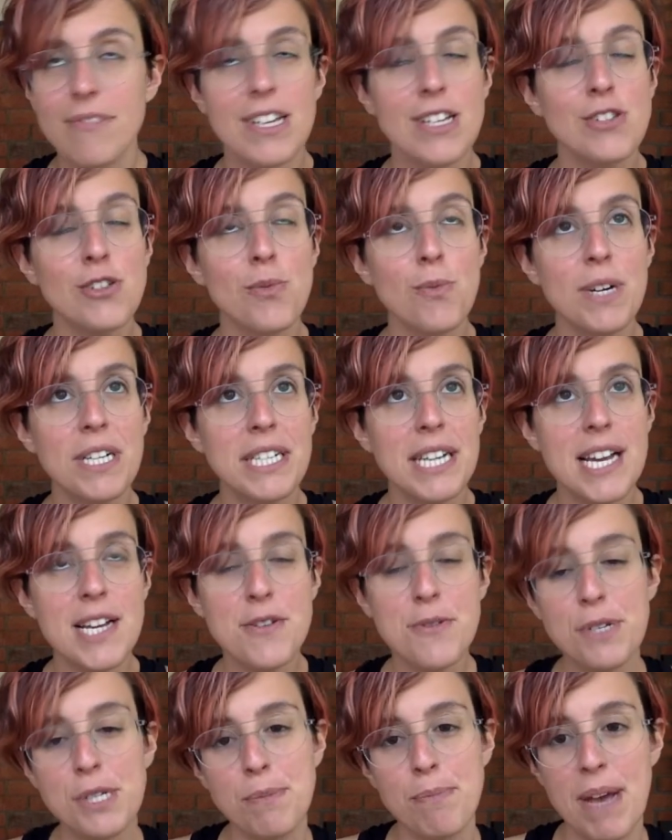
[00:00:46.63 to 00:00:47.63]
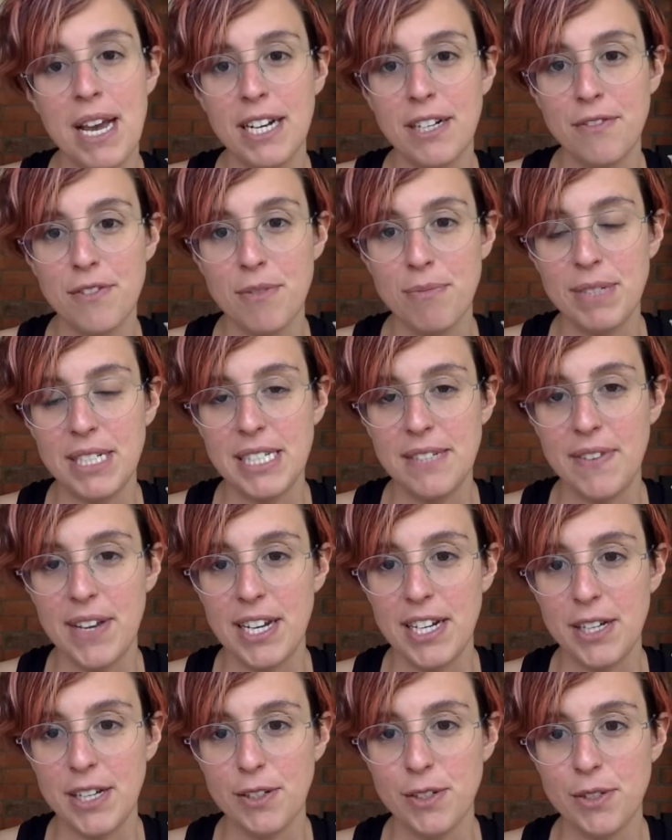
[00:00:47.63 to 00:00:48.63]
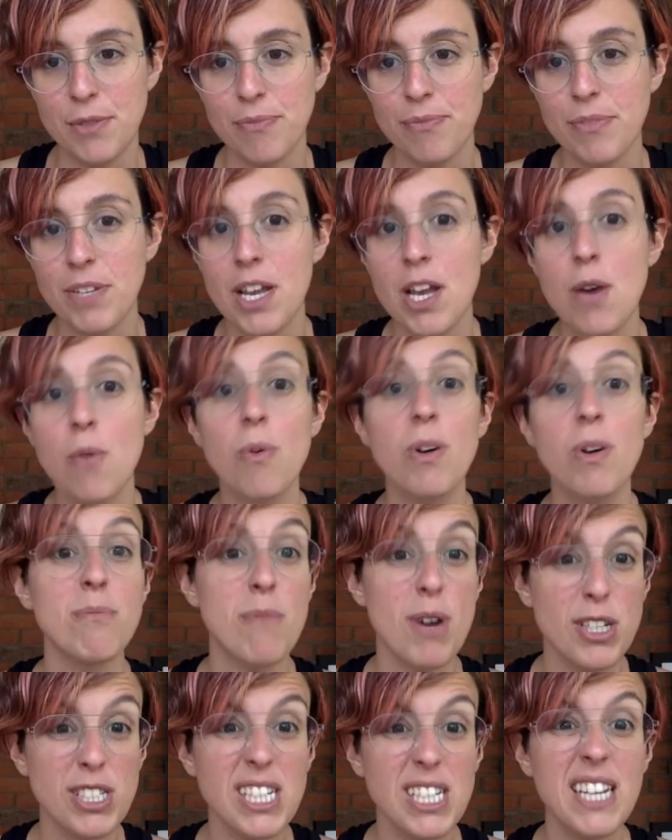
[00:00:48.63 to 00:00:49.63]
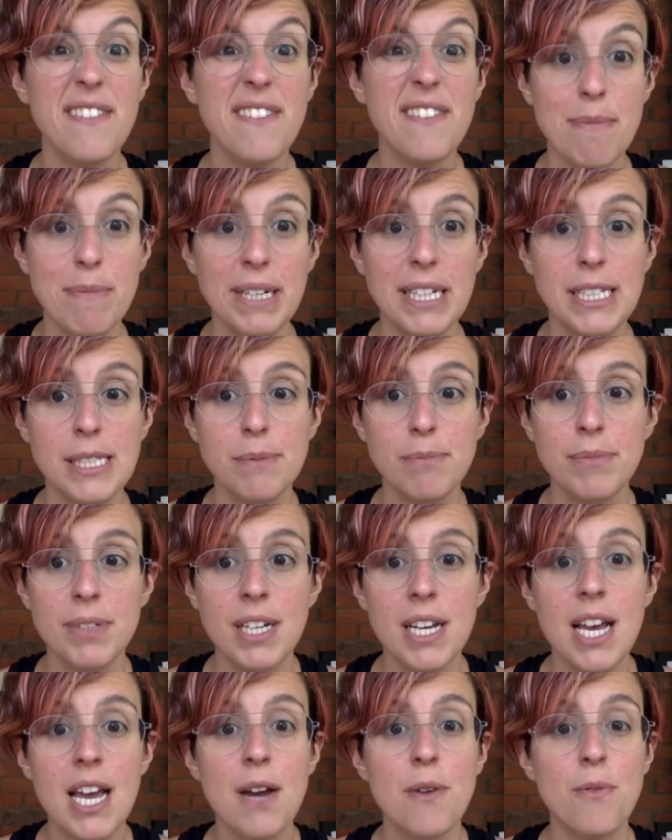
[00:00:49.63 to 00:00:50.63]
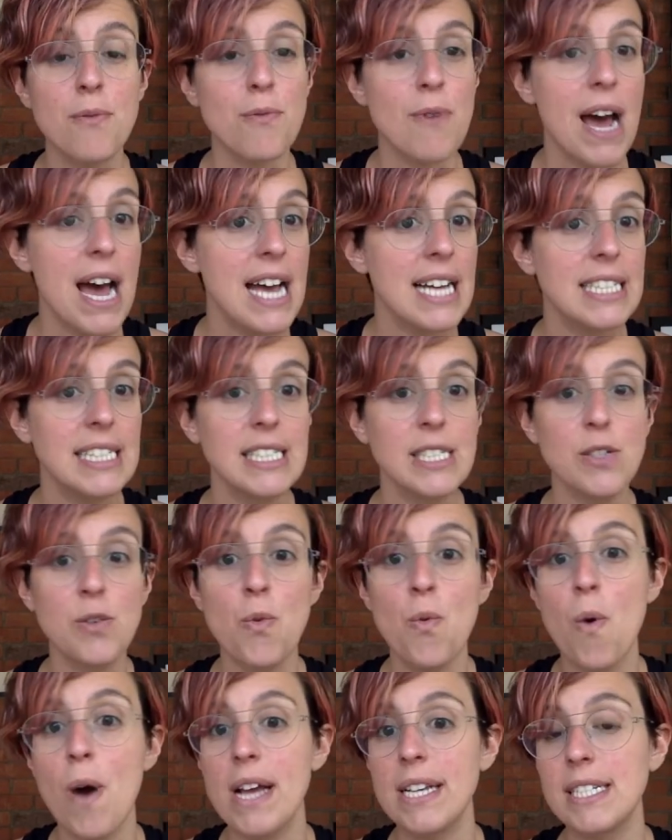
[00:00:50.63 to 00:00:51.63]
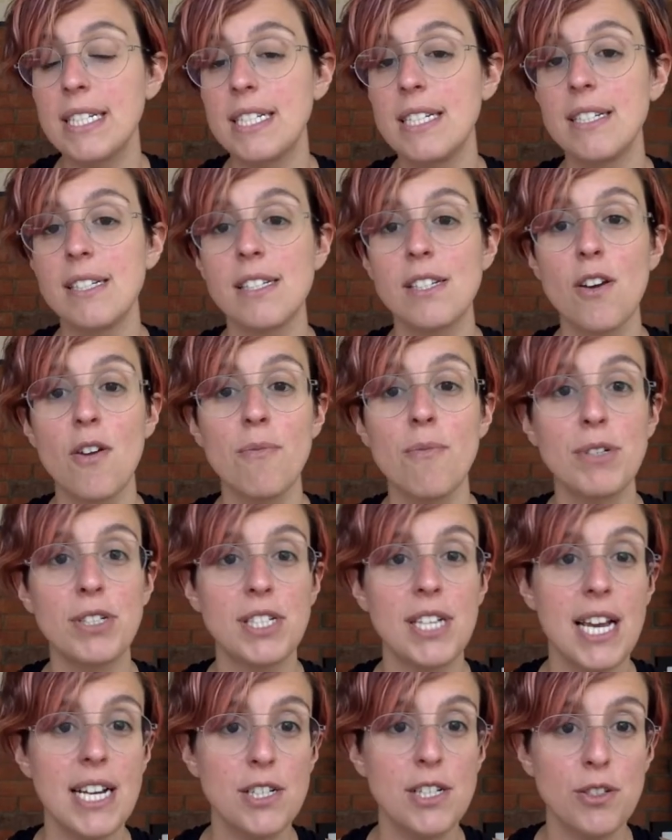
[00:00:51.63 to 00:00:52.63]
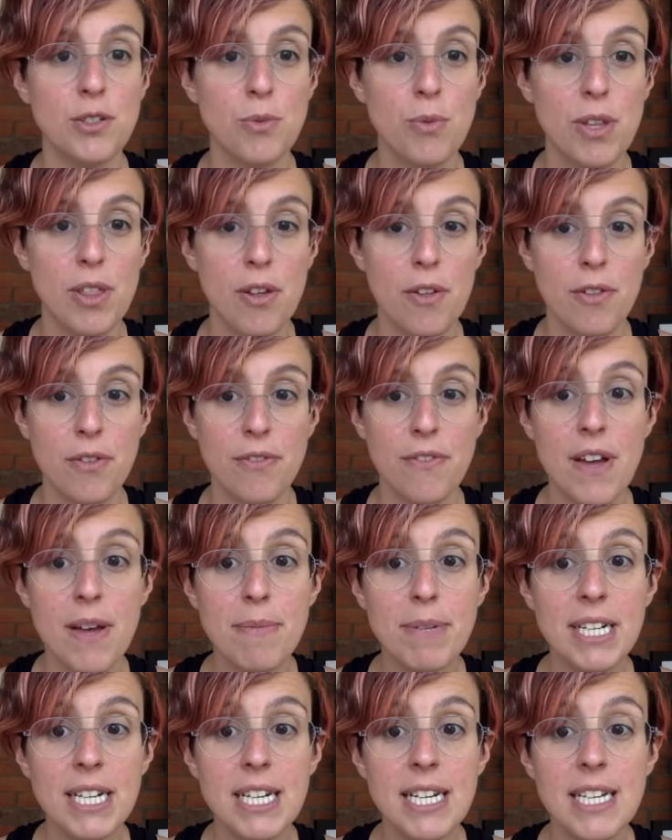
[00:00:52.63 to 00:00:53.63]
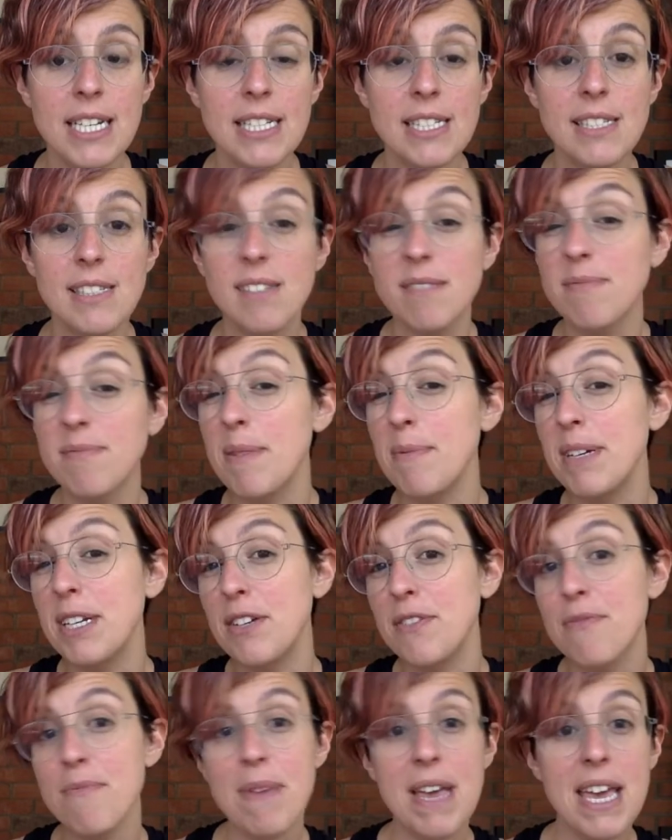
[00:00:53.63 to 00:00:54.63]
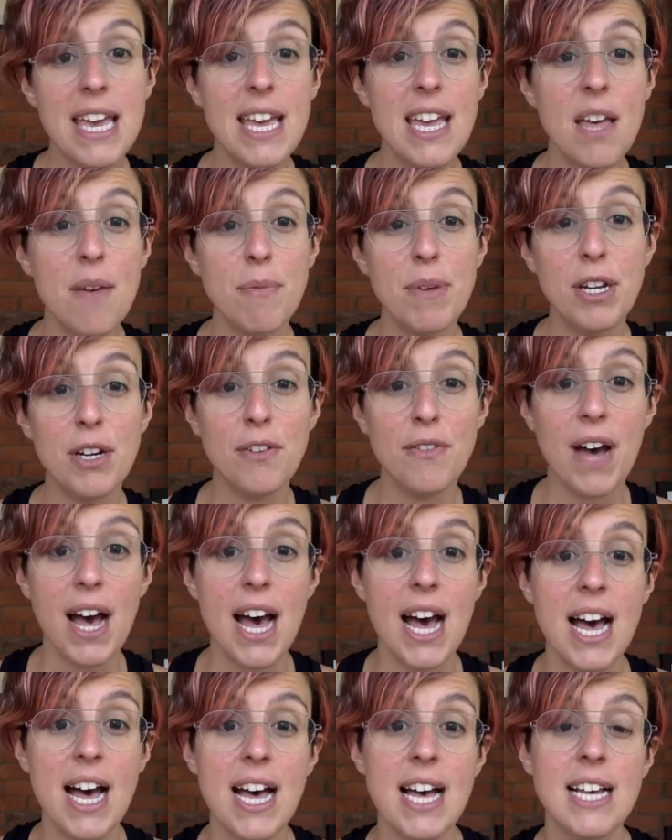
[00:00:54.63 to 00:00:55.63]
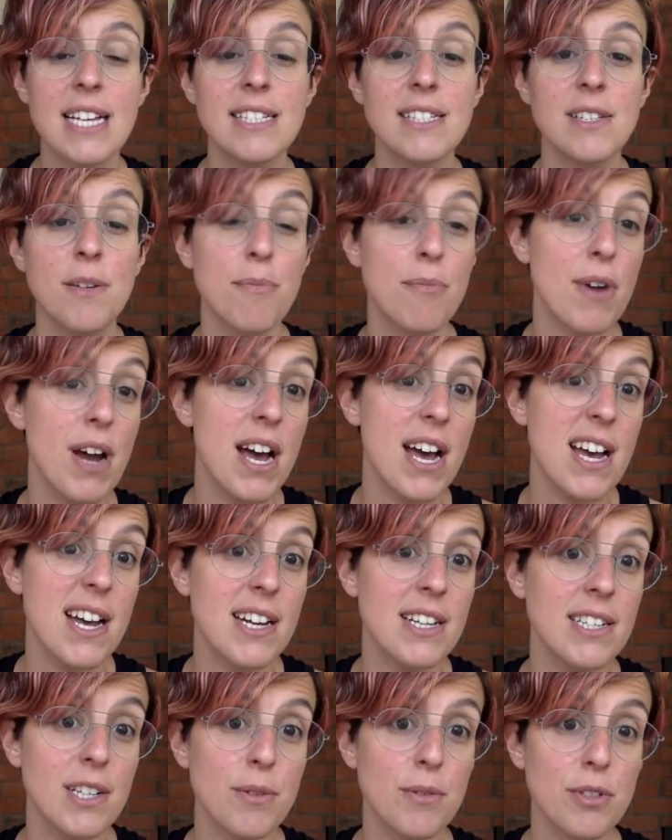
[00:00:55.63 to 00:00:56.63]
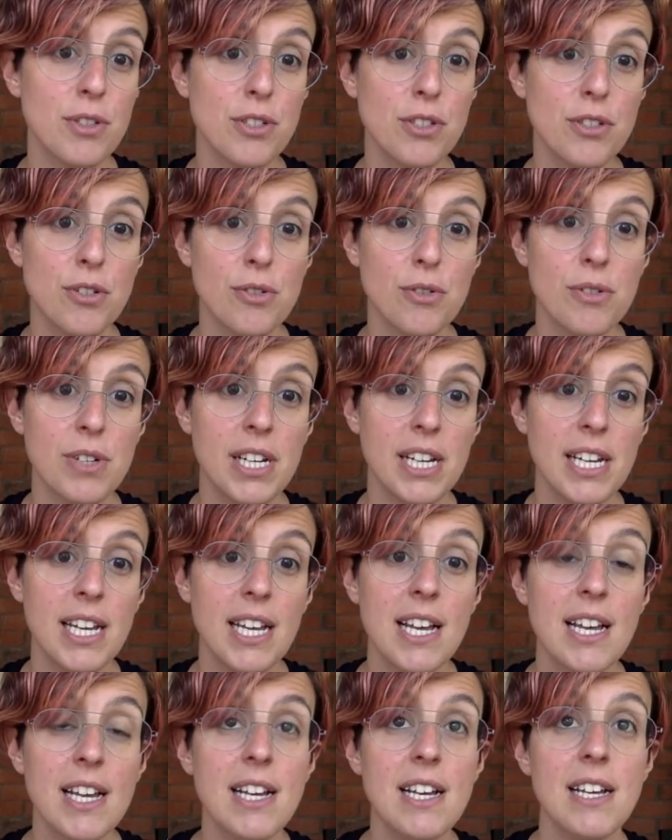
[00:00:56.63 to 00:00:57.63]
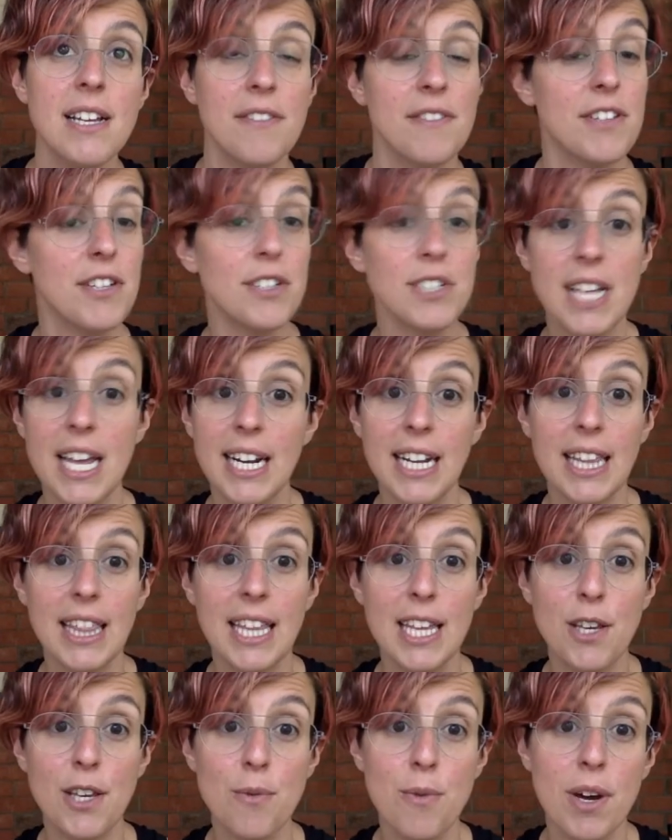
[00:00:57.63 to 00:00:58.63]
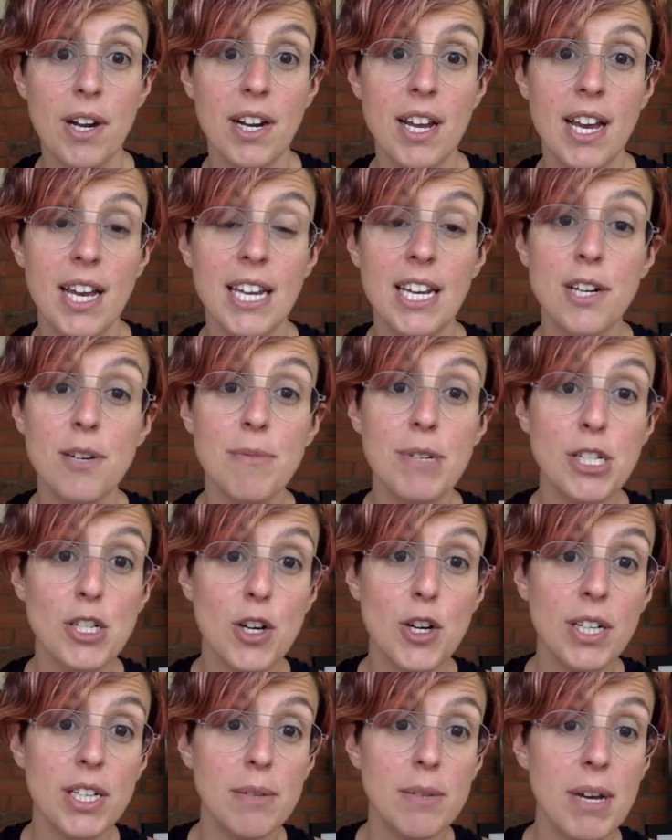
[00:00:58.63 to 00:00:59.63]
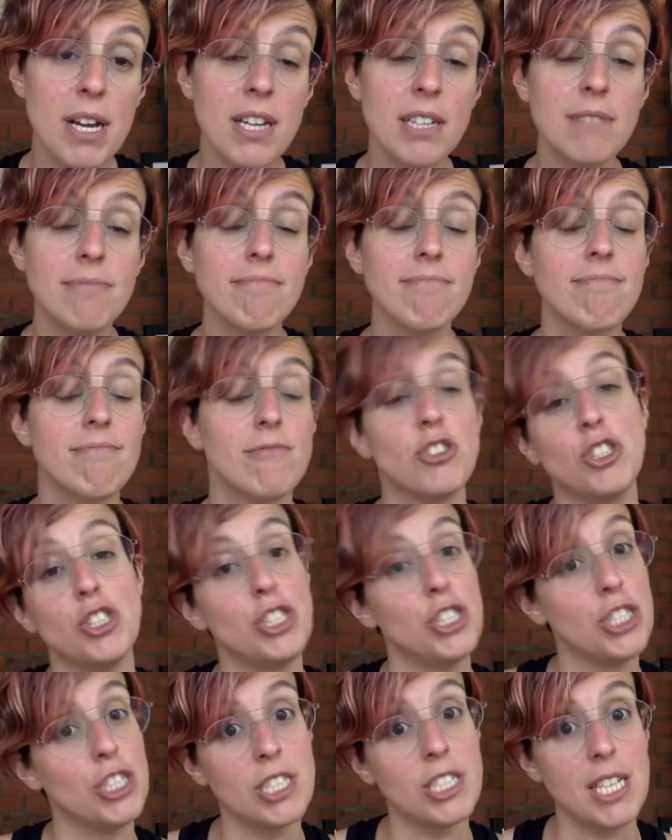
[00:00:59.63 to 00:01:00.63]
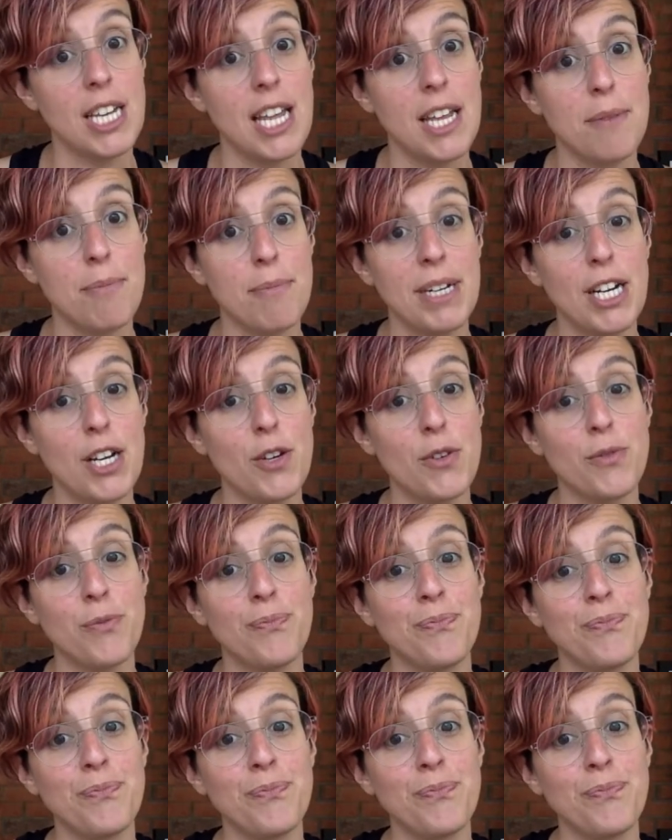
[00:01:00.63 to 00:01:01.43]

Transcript: So what can you expect from these videos? Well, mostly feminism. Rants, questions, conversations with other feminists, a bit of me, a bit of us, the brand, our story. If there's anything you want to hear me talking about, just let me know.